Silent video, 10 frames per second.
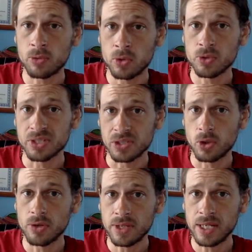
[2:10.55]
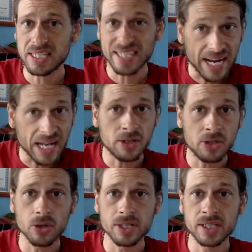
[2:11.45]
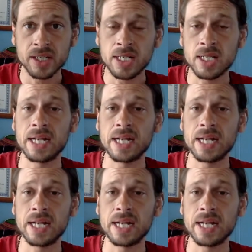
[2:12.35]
rules the Northeast and New York City.